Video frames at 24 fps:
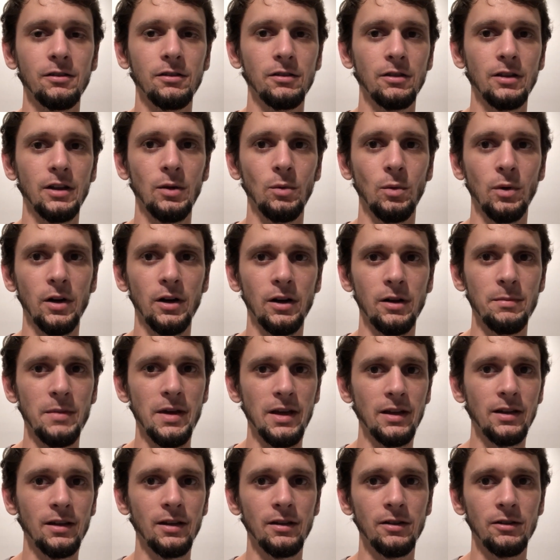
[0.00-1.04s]
They wanted to
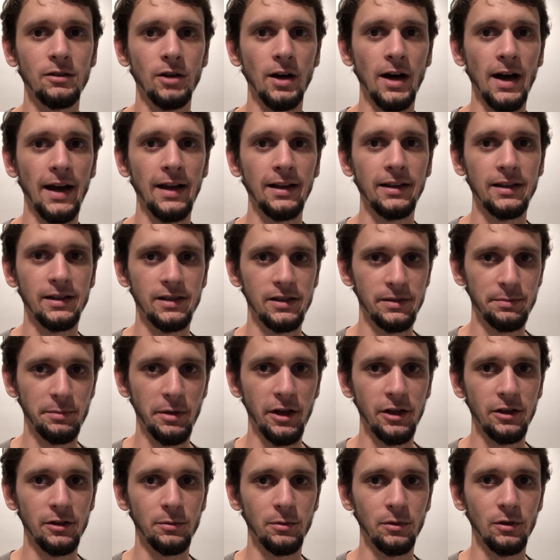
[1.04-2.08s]
make it highly
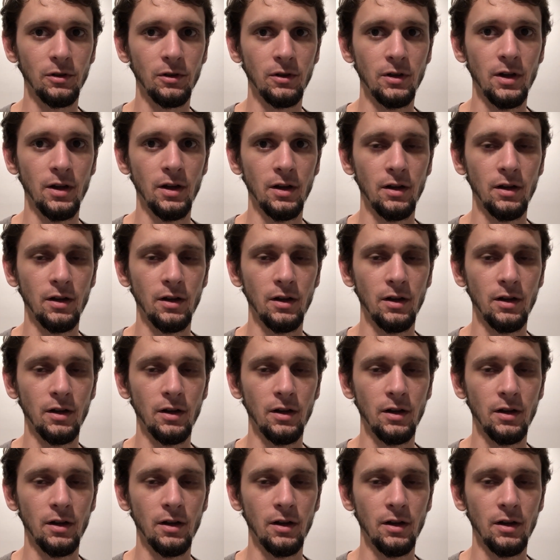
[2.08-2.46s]
expandable.